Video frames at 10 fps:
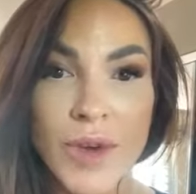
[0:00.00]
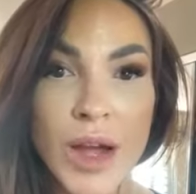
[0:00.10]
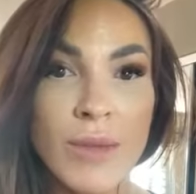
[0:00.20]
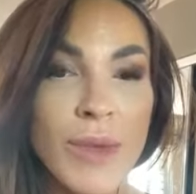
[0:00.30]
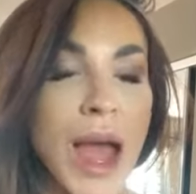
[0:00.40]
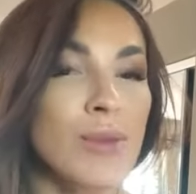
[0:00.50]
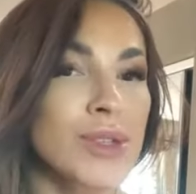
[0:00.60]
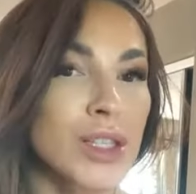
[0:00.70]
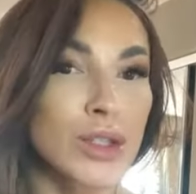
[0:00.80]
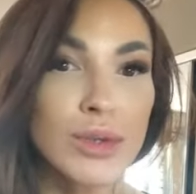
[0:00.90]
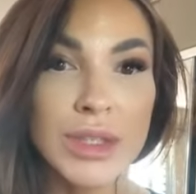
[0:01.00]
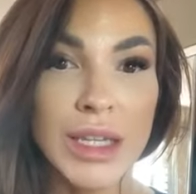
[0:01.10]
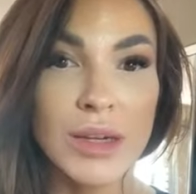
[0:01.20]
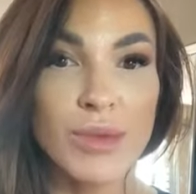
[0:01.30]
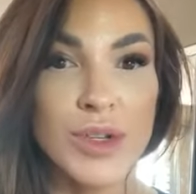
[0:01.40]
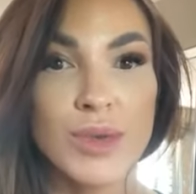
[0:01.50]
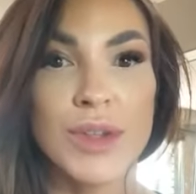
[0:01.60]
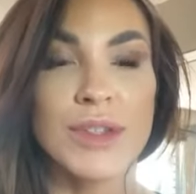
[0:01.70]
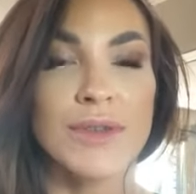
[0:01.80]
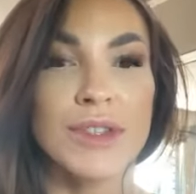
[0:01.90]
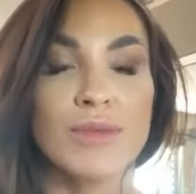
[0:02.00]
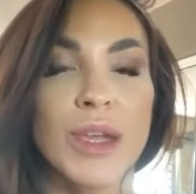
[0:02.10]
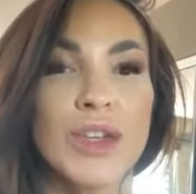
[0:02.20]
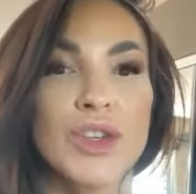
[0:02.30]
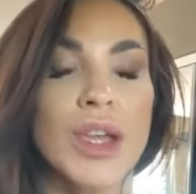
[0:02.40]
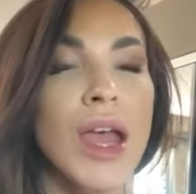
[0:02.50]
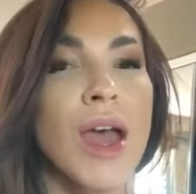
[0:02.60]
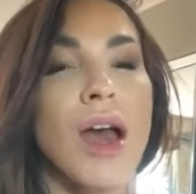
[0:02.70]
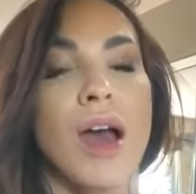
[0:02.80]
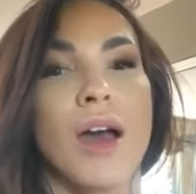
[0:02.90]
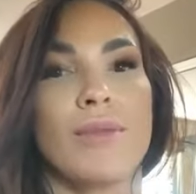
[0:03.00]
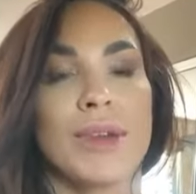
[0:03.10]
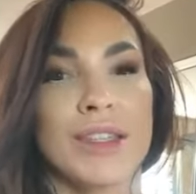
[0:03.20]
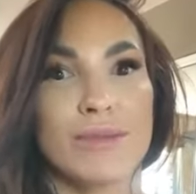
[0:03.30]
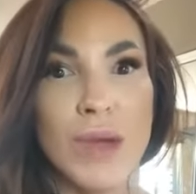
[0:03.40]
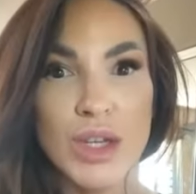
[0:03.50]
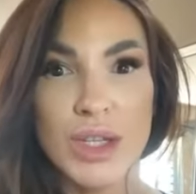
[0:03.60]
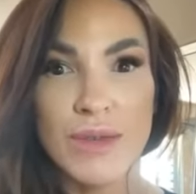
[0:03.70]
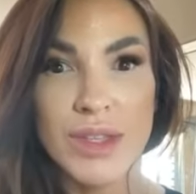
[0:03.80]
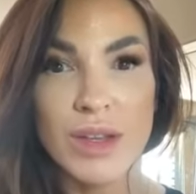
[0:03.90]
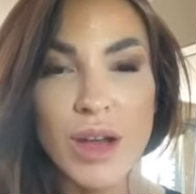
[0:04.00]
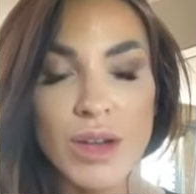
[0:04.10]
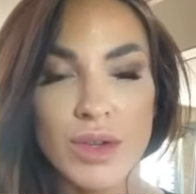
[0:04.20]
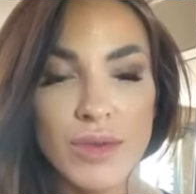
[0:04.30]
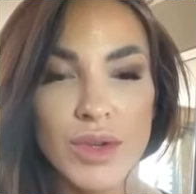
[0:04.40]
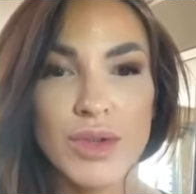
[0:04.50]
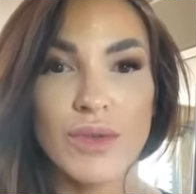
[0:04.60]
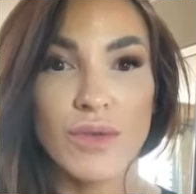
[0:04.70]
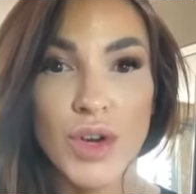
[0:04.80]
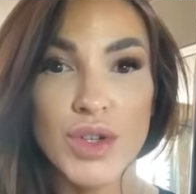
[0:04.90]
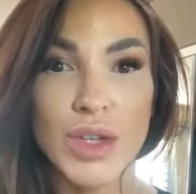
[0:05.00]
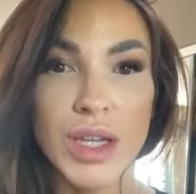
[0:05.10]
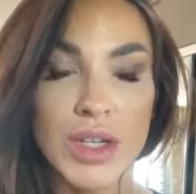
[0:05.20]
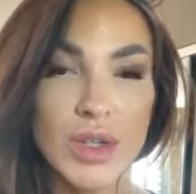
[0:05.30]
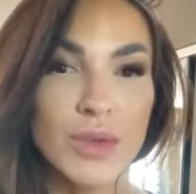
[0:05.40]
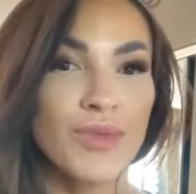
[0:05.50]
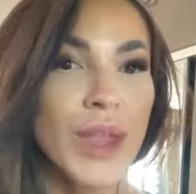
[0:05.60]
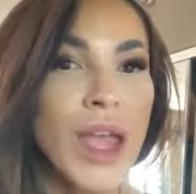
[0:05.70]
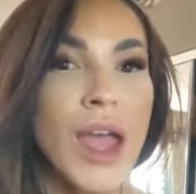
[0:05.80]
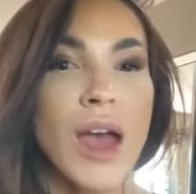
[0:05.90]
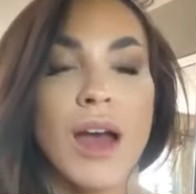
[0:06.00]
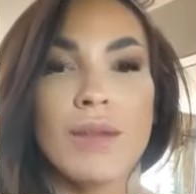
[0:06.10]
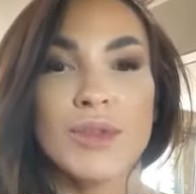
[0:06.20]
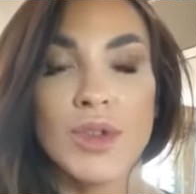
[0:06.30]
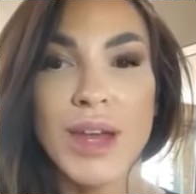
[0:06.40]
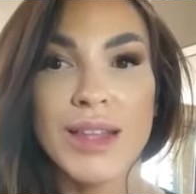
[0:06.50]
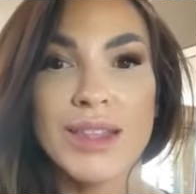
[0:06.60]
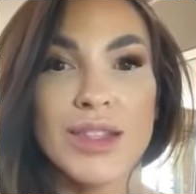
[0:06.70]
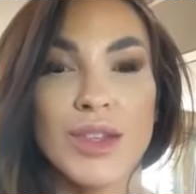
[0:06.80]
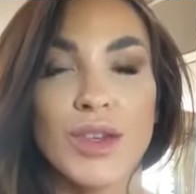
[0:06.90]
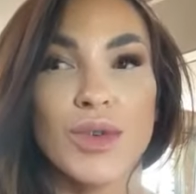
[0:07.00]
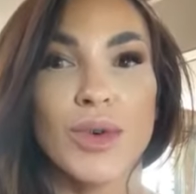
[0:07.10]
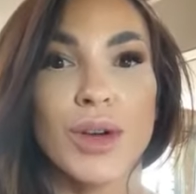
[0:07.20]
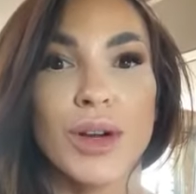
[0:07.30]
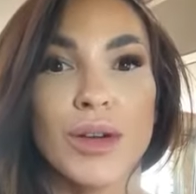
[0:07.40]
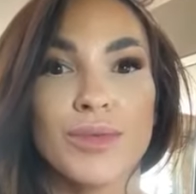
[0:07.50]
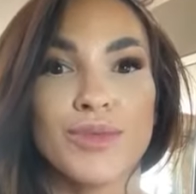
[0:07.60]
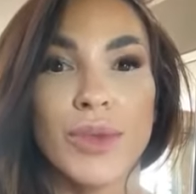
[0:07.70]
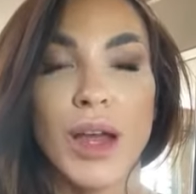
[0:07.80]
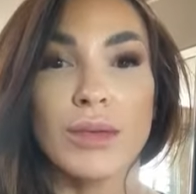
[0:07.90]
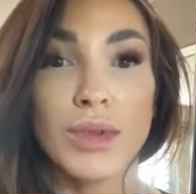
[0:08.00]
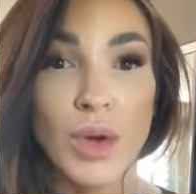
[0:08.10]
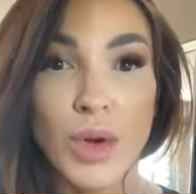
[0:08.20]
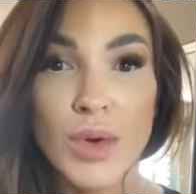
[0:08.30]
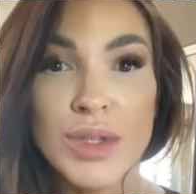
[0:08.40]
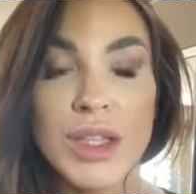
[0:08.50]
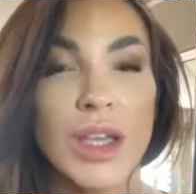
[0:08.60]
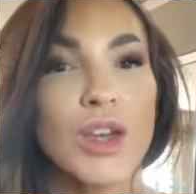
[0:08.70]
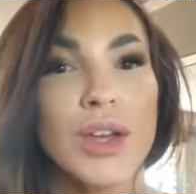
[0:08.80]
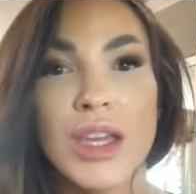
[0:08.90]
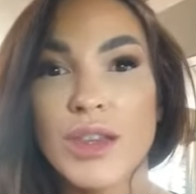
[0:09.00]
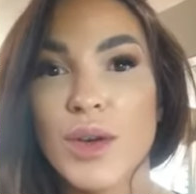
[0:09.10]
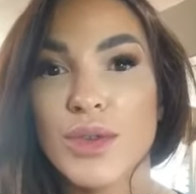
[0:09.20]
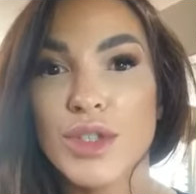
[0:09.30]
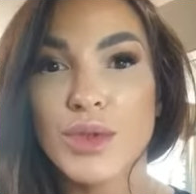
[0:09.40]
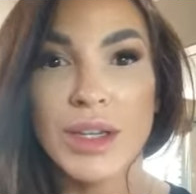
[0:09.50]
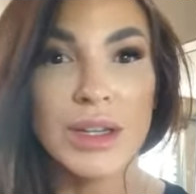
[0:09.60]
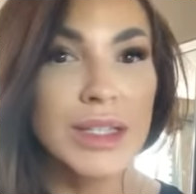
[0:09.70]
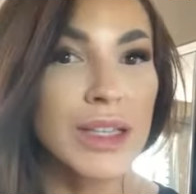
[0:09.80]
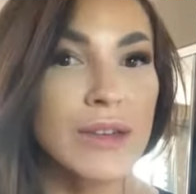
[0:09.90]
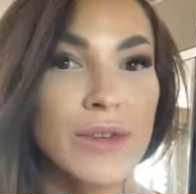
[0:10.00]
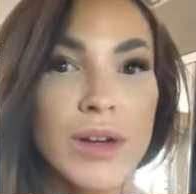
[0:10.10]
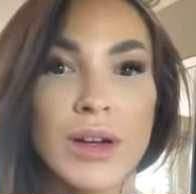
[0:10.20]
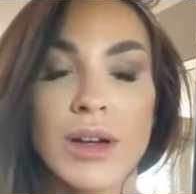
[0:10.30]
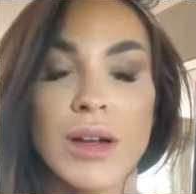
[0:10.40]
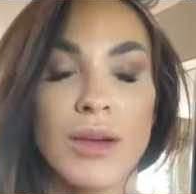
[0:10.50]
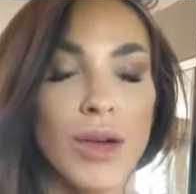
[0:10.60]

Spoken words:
from, absolutely, in a persuasive speech, especially if it's a controversial issue. So that's your logos. Your ethos, you need to deliver